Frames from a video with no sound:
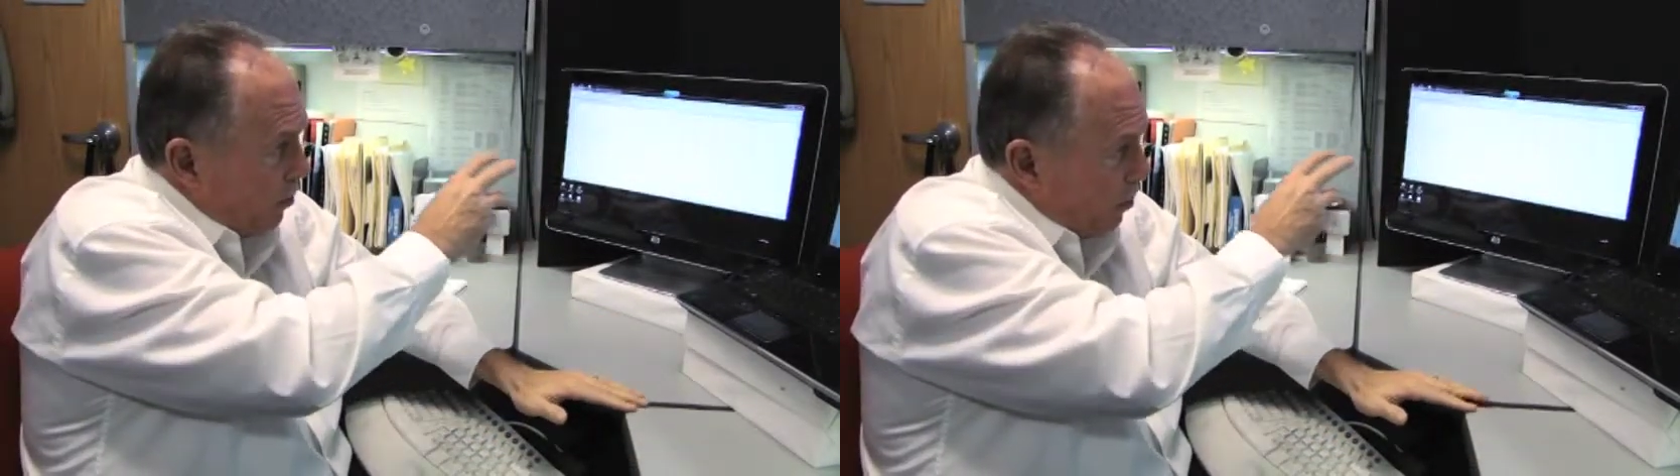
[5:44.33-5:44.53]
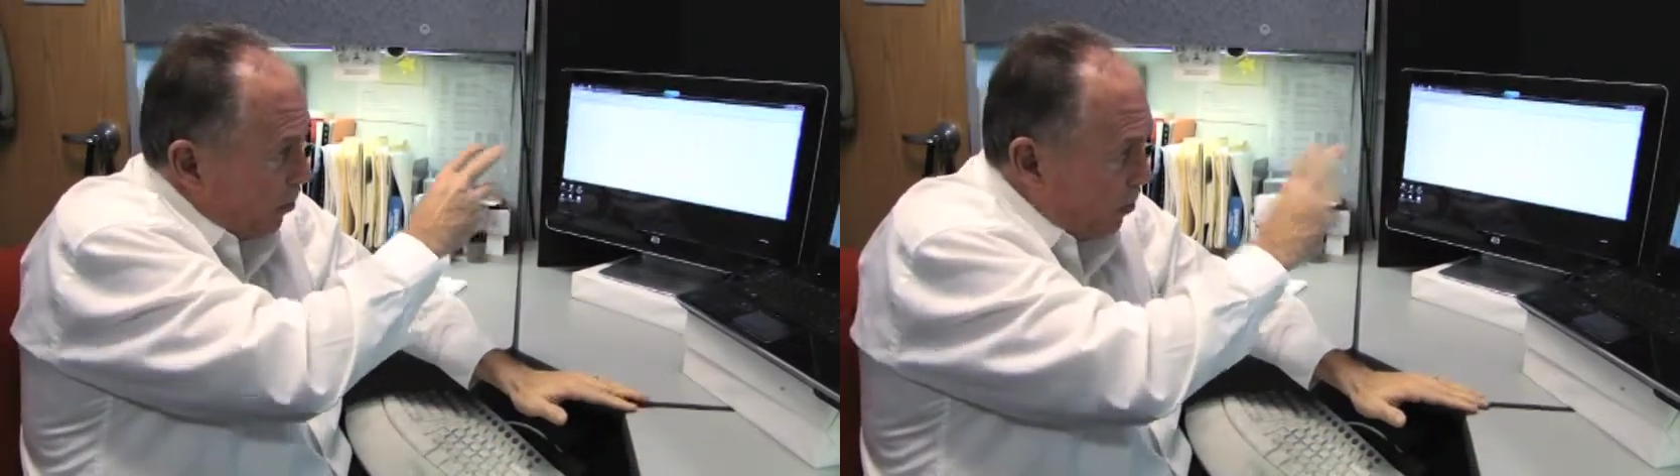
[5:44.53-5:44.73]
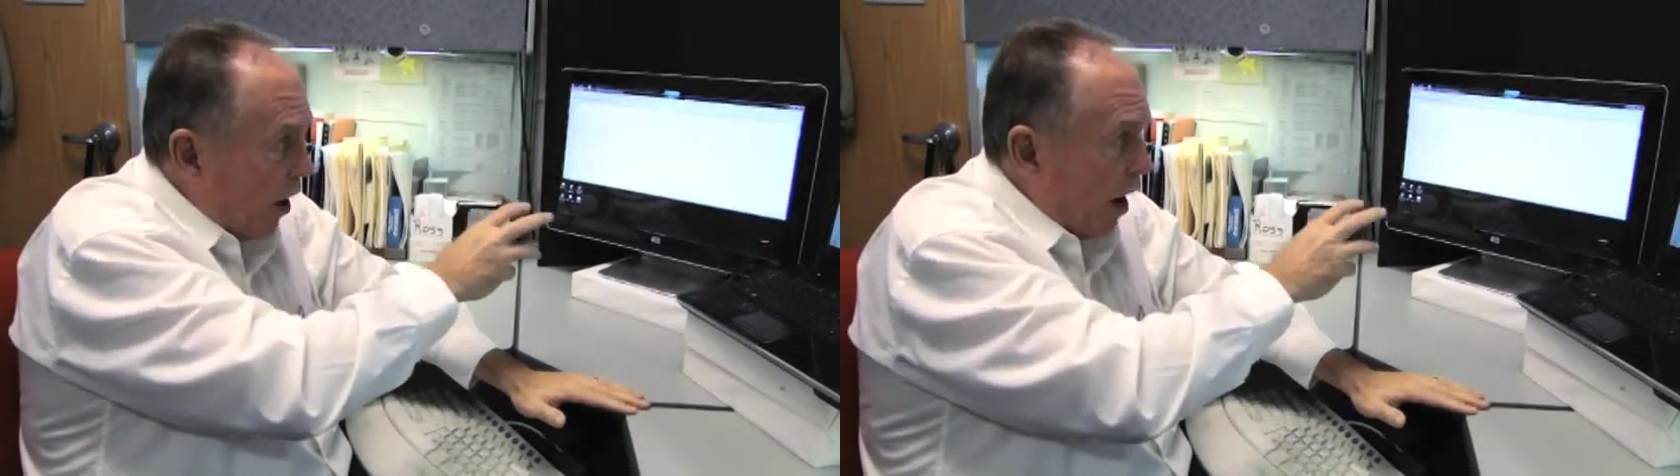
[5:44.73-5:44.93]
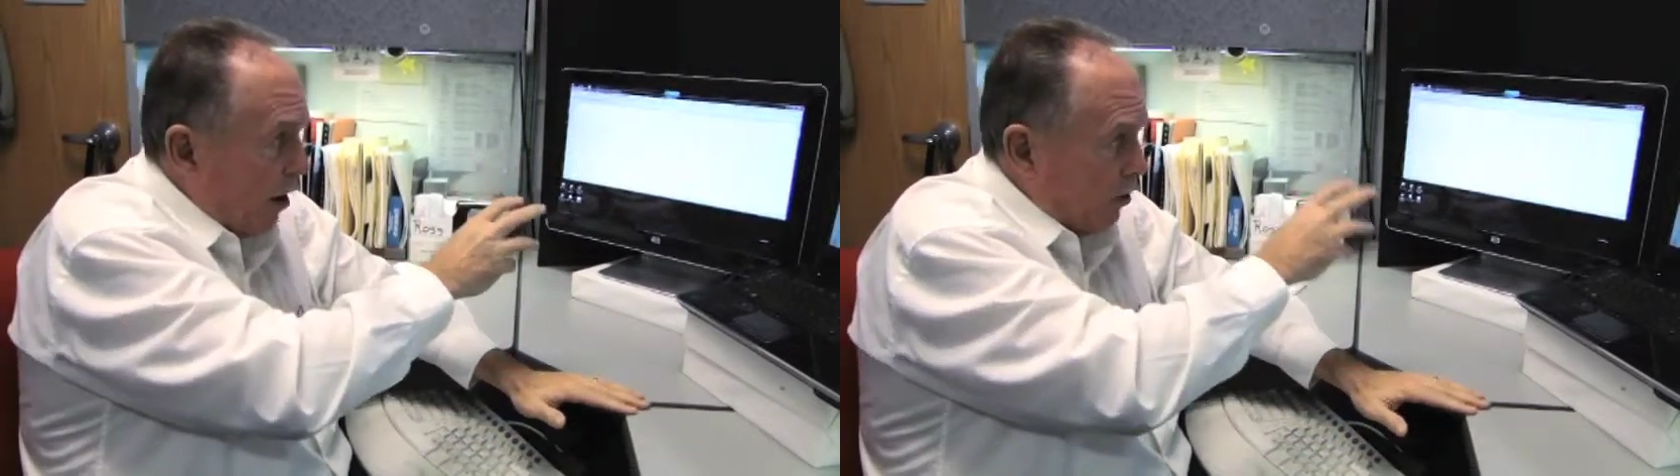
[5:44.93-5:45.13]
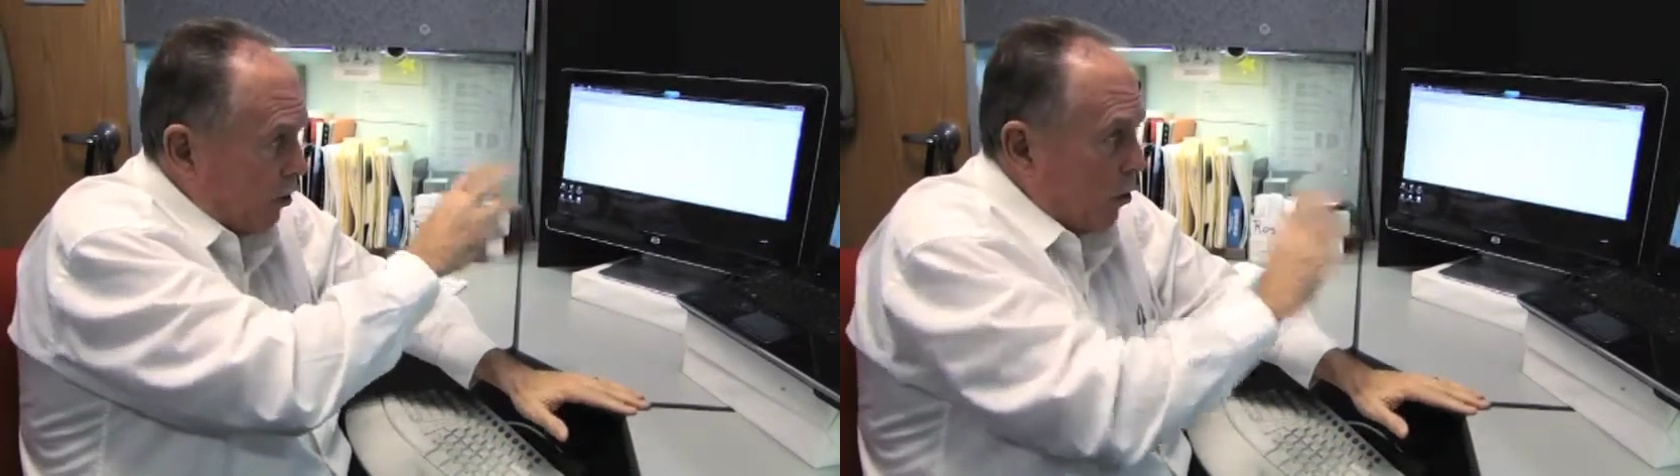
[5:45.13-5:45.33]

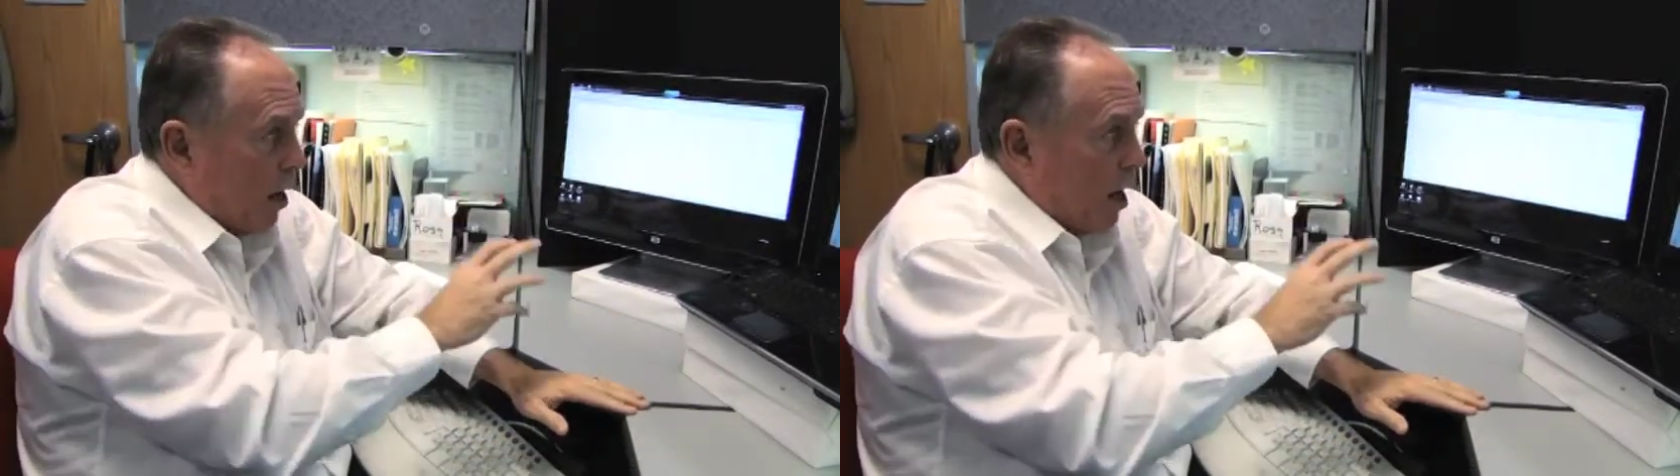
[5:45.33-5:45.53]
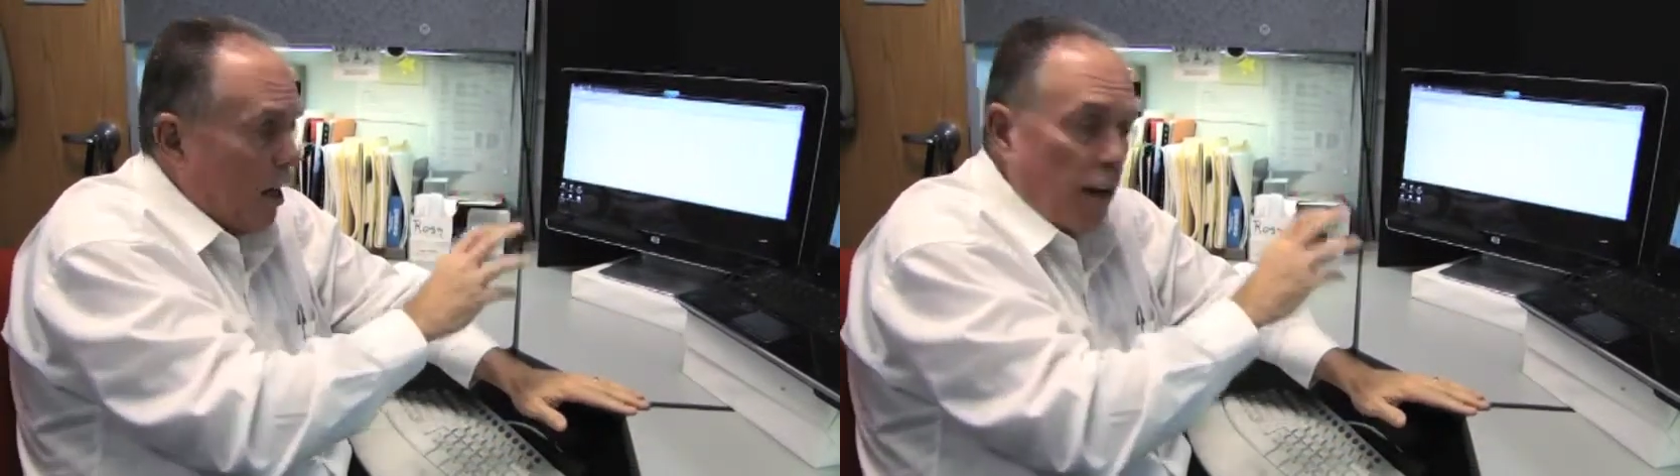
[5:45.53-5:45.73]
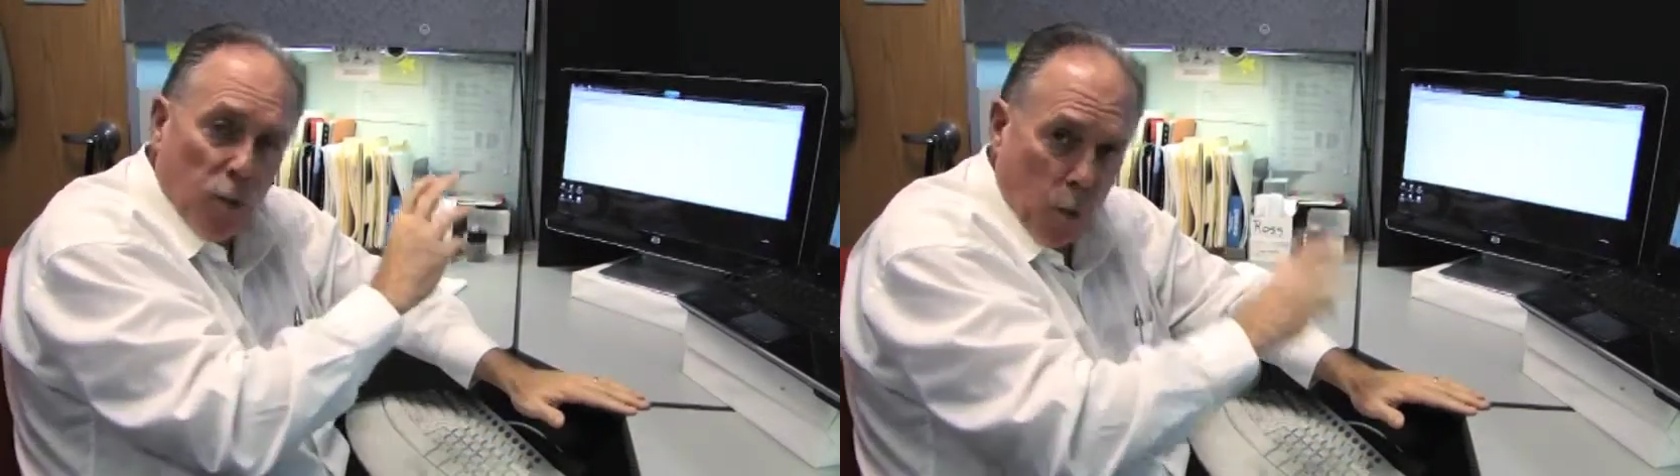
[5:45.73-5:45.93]
file is created in